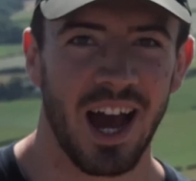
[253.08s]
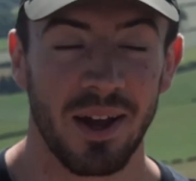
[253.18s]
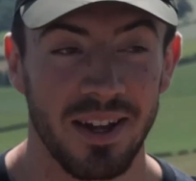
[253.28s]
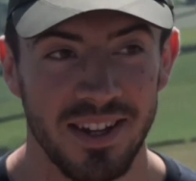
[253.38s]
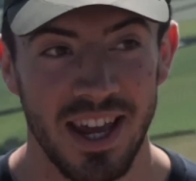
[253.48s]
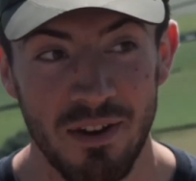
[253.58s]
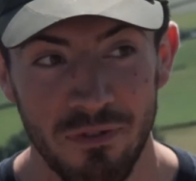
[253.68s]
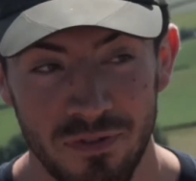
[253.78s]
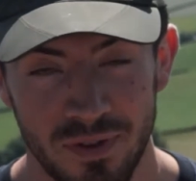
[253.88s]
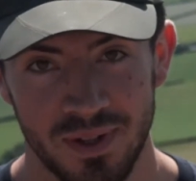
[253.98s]
Uh,
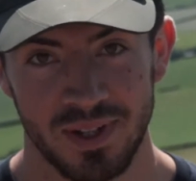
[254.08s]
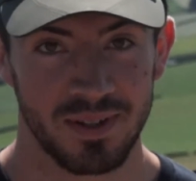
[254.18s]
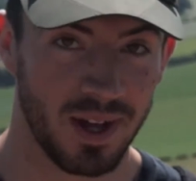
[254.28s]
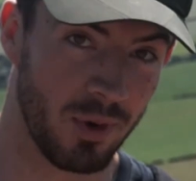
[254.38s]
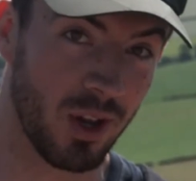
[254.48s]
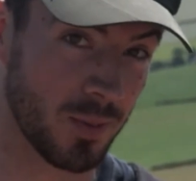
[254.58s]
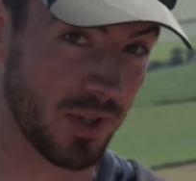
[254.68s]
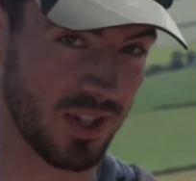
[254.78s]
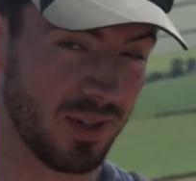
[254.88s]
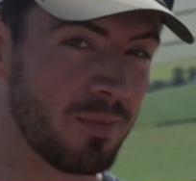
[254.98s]
if not
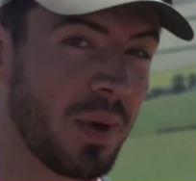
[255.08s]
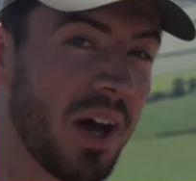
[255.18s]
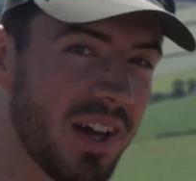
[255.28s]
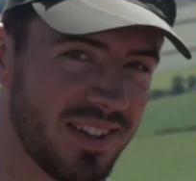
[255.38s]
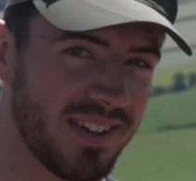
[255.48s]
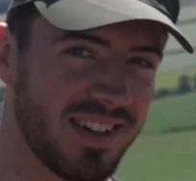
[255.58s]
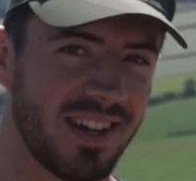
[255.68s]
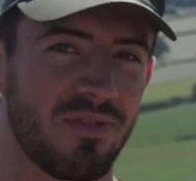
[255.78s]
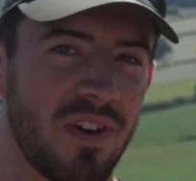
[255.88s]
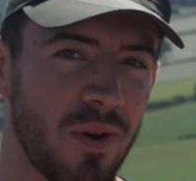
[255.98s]
sponsored, but
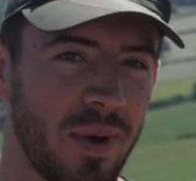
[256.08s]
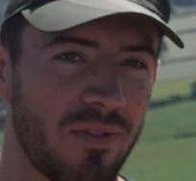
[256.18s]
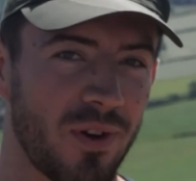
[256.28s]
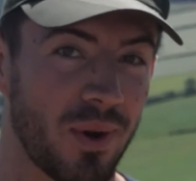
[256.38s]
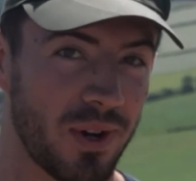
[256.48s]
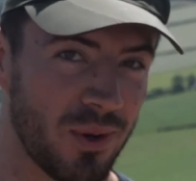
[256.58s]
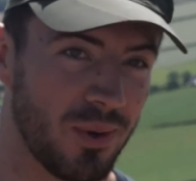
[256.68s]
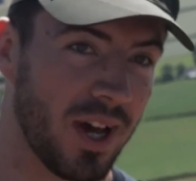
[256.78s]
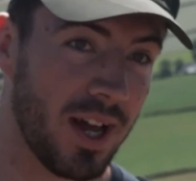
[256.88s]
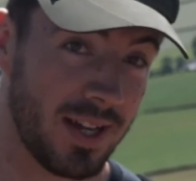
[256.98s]
if Vivobarefoot want
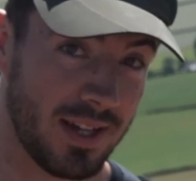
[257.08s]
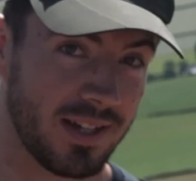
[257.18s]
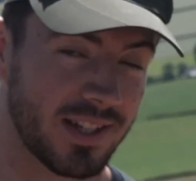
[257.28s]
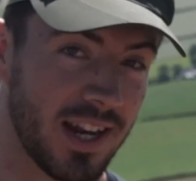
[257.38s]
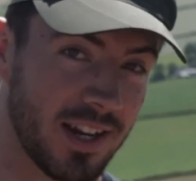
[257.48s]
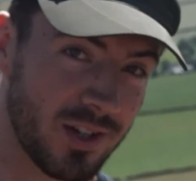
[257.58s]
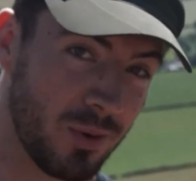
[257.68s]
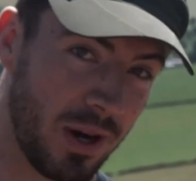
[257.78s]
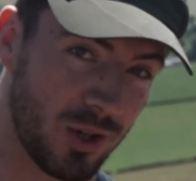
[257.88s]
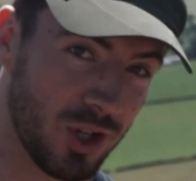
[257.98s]
to uh, send us a
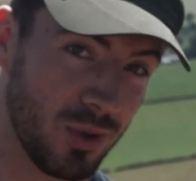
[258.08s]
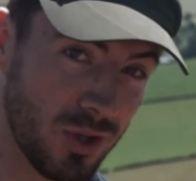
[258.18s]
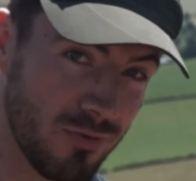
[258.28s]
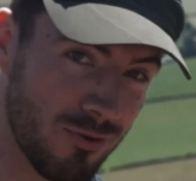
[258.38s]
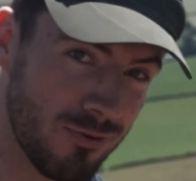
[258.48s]
new pair of shoes,